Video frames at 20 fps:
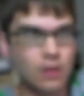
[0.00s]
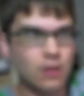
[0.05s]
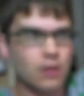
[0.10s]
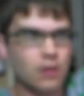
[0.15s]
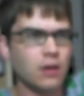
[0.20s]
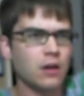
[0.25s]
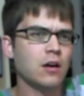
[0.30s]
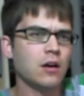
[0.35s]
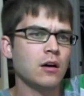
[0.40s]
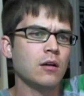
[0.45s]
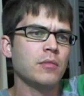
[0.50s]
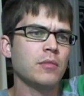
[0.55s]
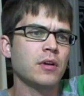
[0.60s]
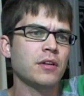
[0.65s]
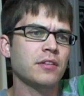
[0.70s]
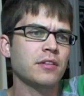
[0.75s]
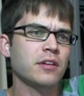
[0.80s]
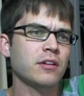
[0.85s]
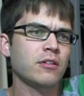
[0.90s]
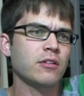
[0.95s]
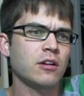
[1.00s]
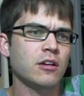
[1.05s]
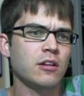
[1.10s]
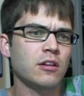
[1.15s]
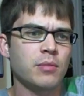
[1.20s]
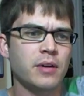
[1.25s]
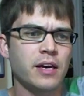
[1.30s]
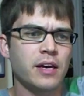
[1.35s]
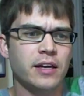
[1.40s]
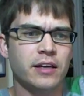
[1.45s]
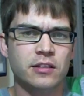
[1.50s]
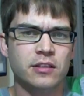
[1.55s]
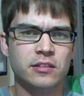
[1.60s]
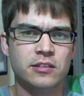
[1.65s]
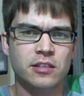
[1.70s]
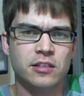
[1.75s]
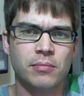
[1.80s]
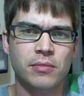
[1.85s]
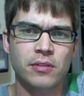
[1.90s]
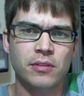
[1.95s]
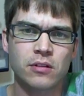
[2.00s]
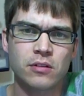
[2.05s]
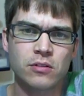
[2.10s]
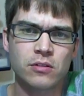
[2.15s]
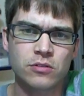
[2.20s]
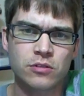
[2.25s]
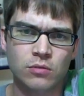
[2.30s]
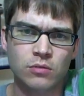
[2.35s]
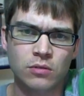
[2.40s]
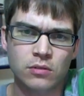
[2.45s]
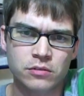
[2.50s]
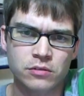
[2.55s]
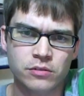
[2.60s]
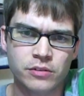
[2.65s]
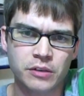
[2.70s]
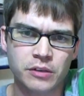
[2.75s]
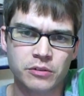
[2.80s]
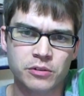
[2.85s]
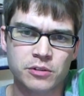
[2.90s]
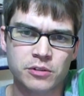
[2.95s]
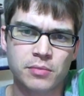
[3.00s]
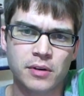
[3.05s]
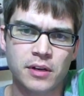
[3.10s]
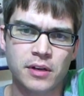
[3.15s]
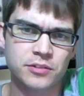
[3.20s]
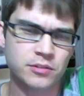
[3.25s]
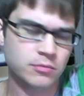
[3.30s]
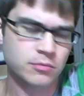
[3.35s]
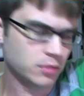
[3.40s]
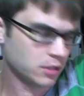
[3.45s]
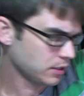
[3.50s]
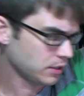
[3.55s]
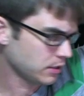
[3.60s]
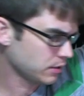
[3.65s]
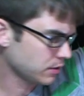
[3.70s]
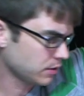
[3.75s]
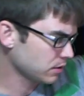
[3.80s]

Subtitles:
Nothing going on the back except the usual drink responsibly